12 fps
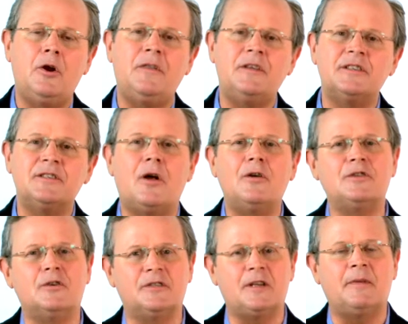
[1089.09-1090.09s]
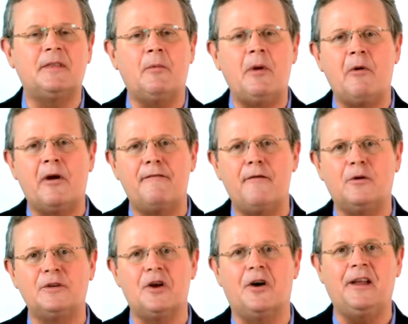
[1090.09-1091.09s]
you know, this is also something that we want to
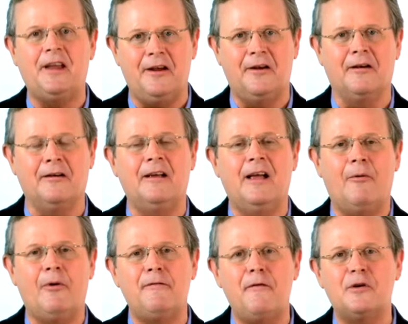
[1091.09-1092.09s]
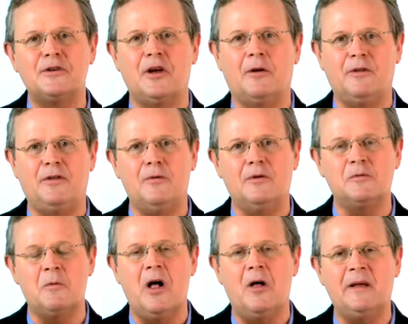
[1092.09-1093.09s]
focus on here. I want to focus on with you as
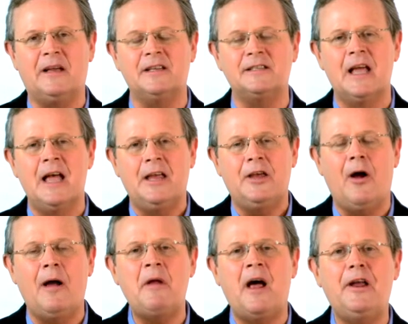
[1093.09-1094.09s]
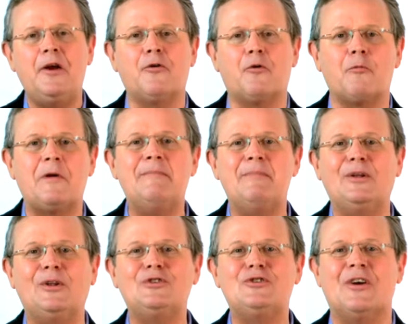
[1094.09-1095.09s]
well because, you know, I'm not here to
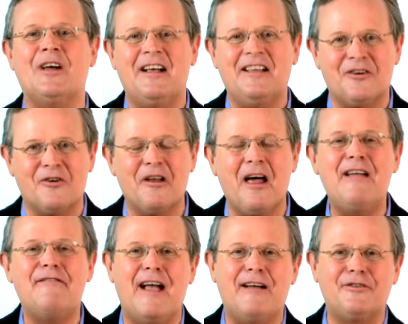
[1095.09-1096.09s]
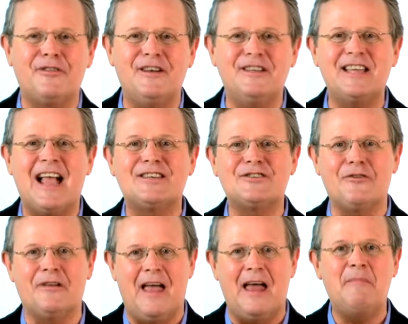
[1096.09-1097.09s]
rebuild your, your life after the disaster
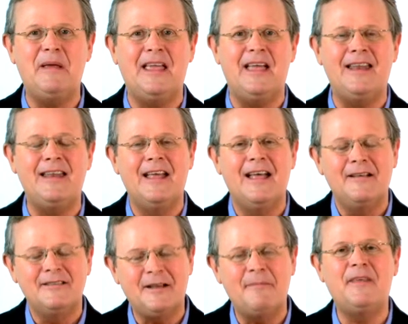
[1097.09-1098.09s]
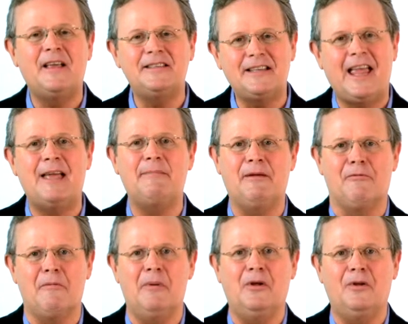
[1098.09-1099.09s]
and that be it. Some things can't be
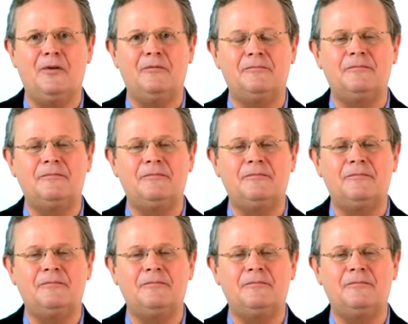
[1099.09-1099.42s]
rebuilt.